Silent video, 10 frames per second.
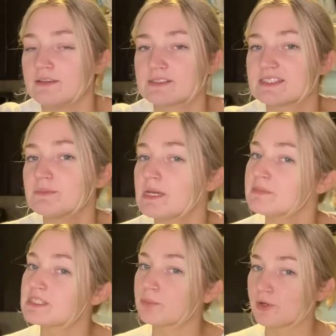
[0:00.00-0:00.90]
sometimes
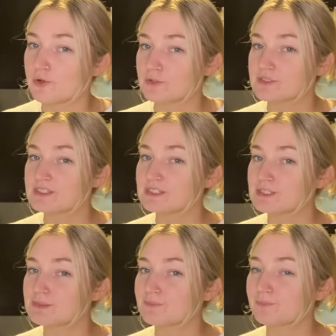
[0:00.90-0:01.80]
the
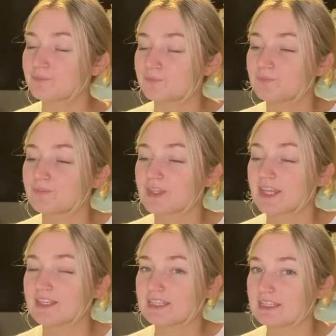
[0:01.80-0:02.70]
produce
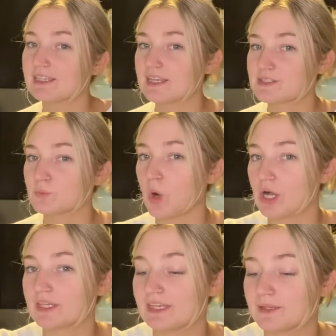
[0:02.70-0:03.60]
is
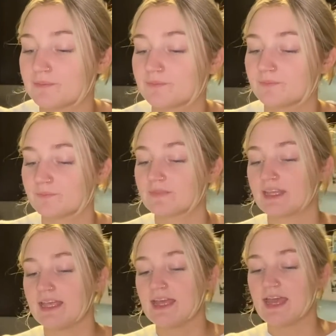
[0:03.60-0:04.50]
wonky.
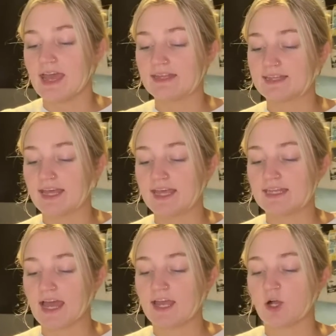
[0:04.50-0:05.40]
And
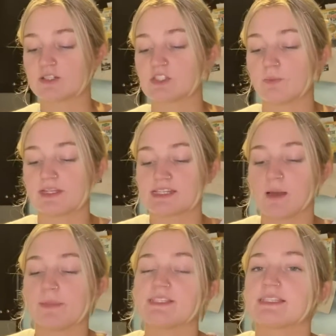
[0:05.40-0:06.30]
then I also picked
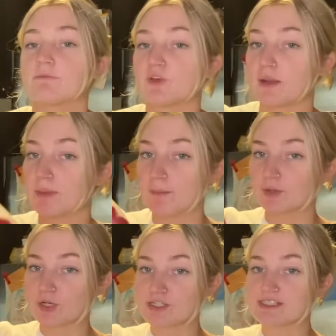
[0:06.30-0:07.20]
up some red
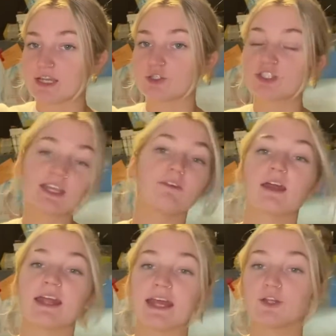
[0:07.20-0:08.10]
peppers. I usually get
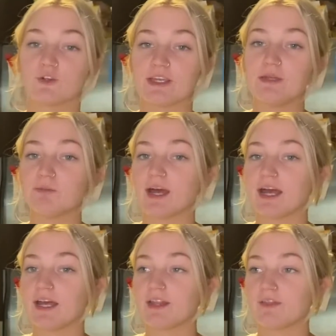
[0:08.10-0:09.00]
red and green, but
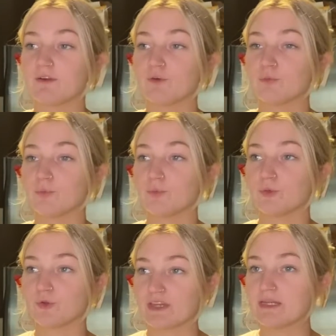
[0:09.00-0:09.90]
the
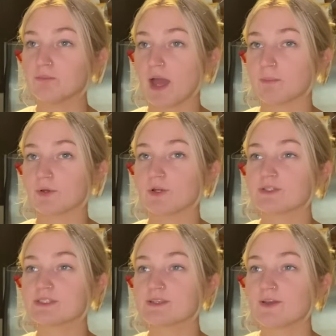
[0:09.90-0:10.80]
green peppers